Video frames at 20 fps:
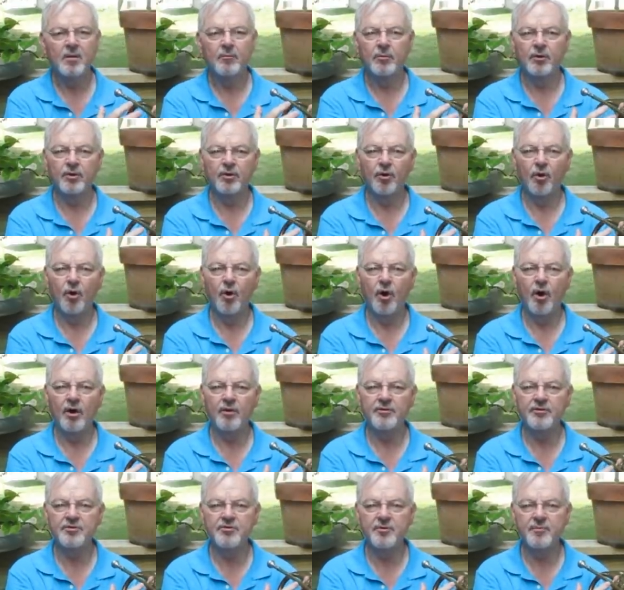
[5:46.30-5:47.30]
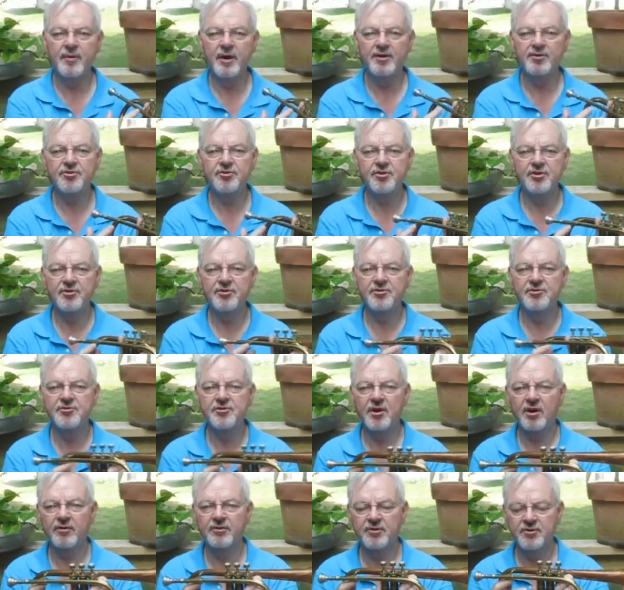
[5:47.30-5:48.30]
But all the dimensions
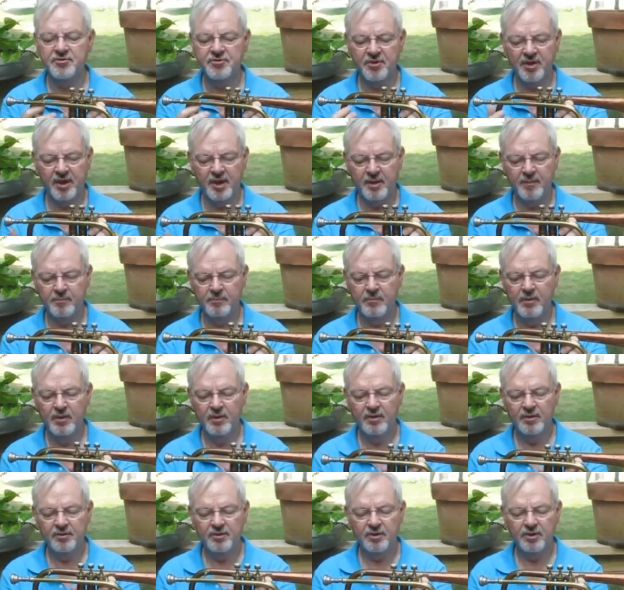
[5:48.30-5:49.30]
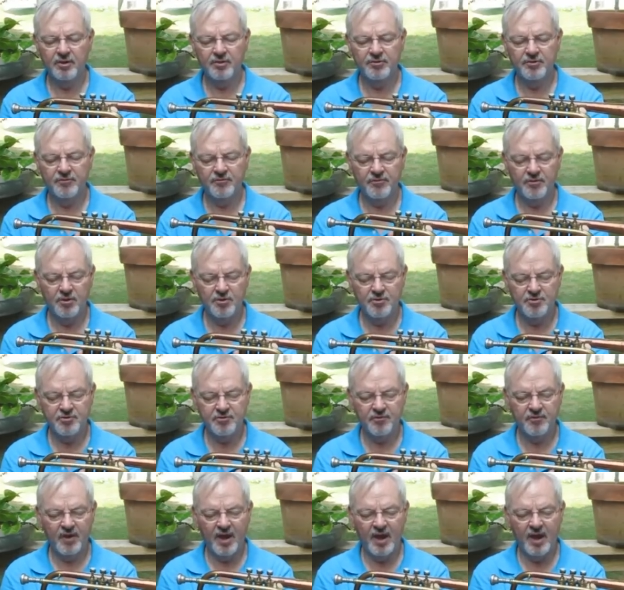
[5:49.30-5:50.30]
are the same. You know, the first
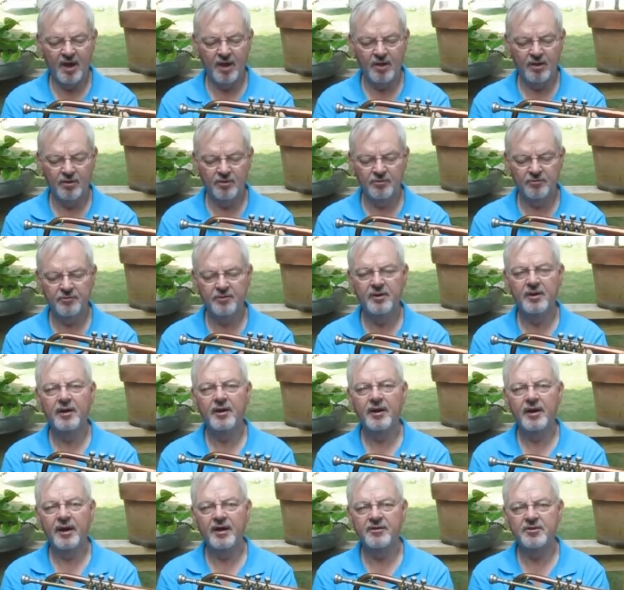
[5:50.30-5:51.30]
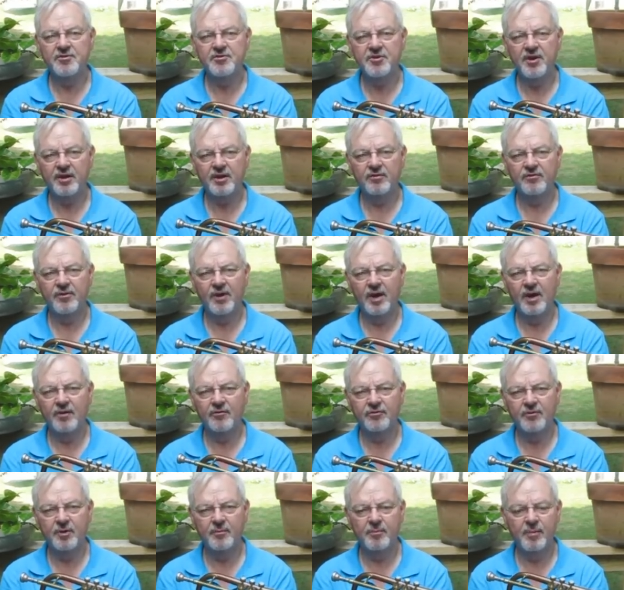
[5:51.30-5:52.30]
valve and the second
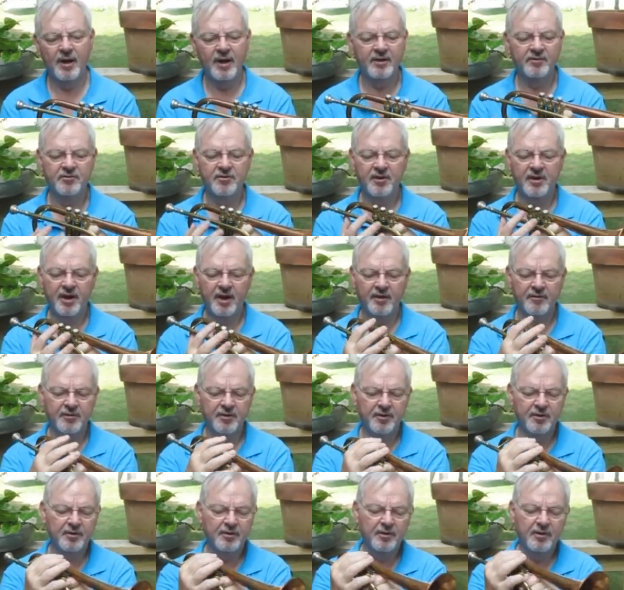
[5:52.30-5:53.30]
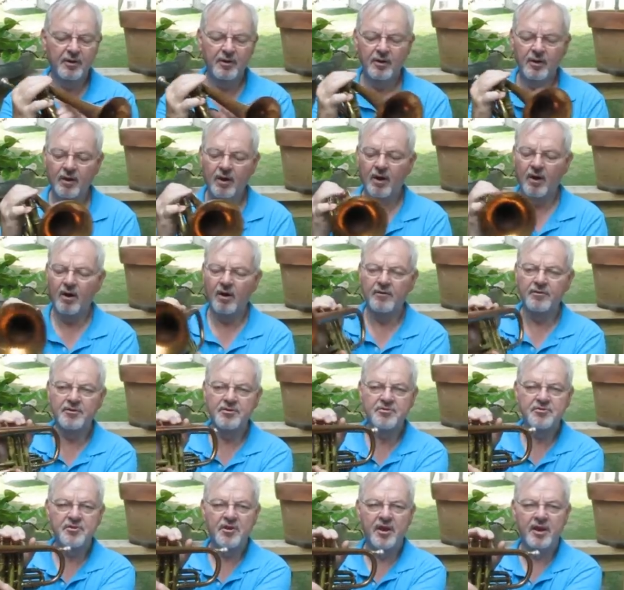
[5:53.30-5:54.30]
valve combined together are the
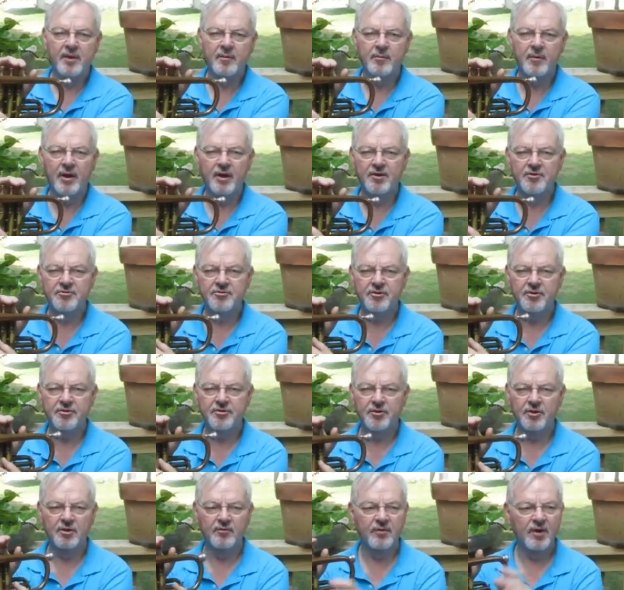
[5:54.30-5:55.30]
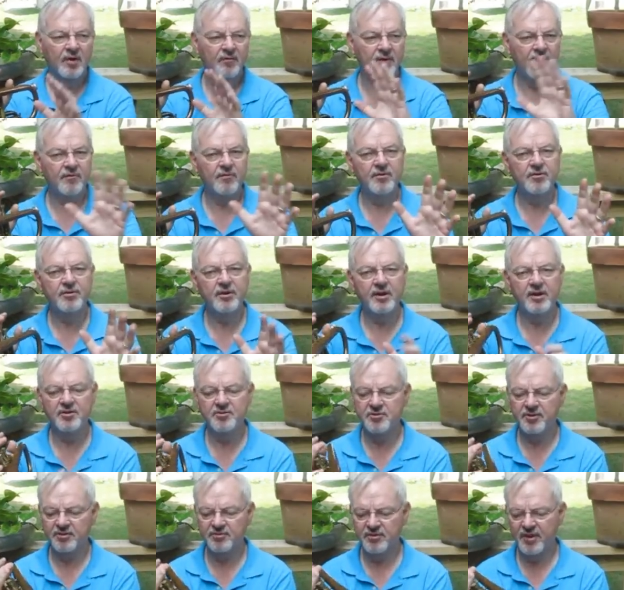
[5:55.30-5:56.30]
same as the third valve. Everything
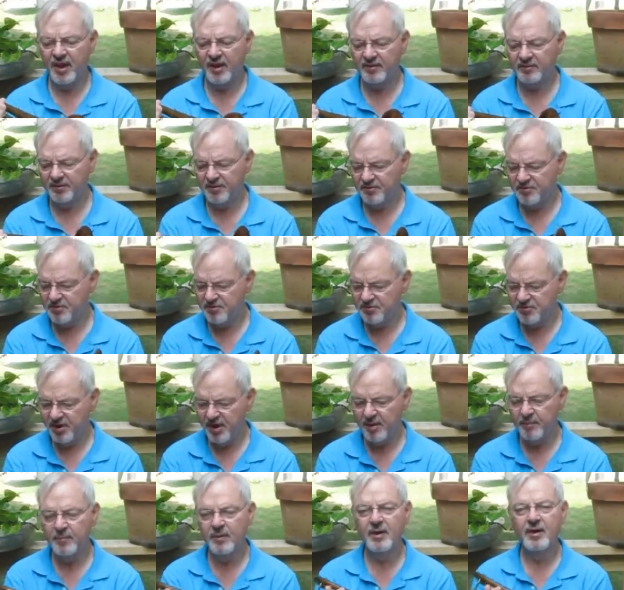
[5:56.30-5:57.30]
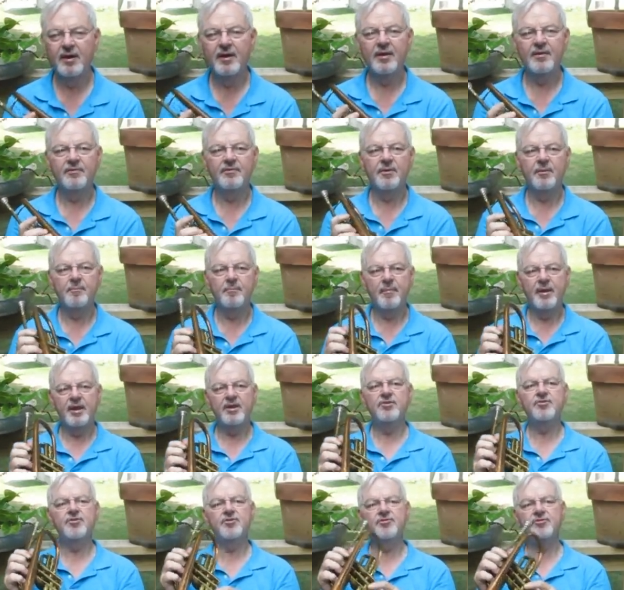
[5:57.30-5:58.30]
is exactly the same. The
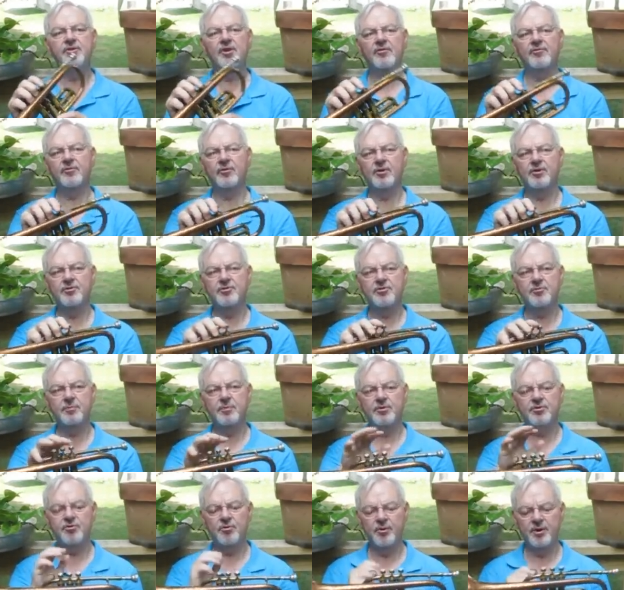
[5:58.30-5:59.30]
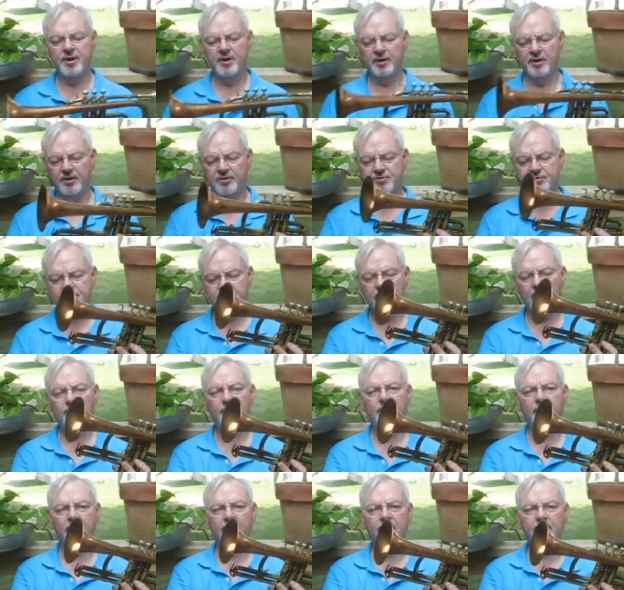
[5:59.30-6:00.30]
major difference between a
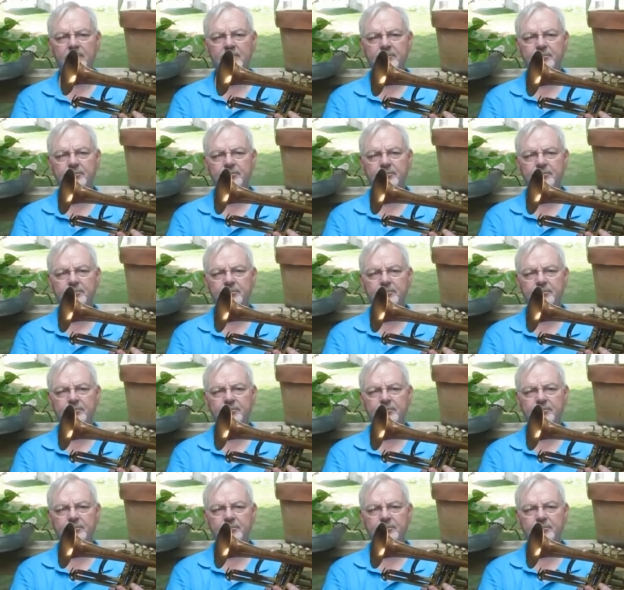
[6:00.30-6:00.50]
trumpet